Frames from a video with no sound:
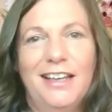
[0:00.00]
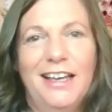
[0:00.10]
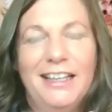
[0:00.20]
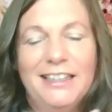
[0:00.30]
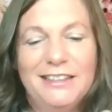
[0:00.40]

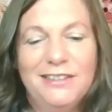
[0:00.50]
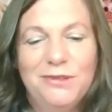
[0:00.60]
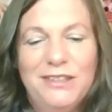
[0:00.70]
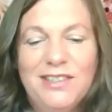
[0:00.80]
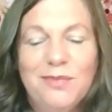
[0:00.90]
and
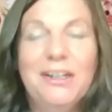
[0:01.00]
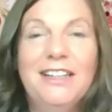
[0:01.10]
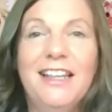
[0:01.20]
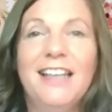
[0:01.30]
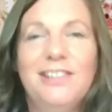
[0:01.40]
we
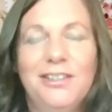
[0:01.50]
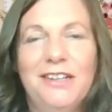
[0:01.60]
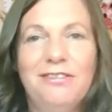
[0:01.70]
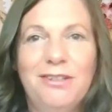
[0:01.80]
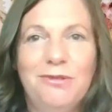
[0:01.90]
spread that to
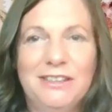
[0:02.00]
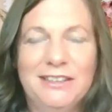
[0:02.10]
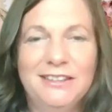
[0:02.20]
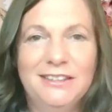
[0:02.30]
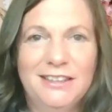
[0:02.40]

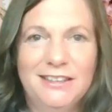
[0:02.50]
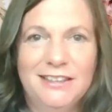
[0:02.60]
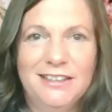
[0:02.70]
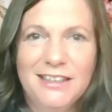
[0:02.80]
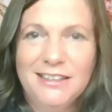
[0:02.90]
everyone, it
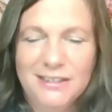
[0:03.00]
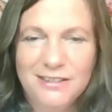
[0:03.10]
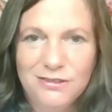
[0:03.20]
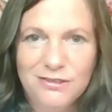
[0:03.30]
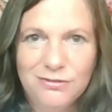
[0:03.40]
can